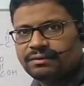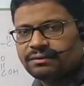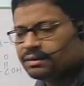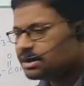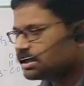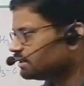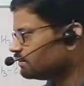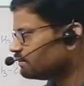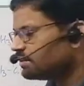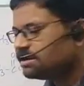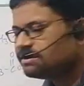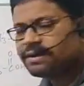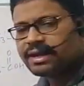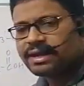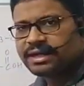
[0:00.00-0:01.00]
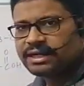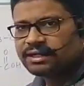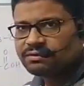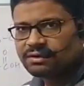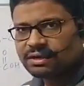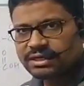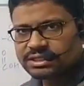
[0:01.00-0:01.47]
Okay, while we are writing,
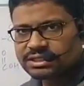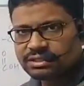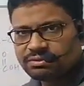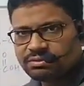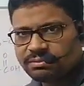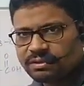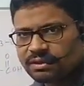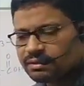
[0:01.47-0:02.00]
you will understand, no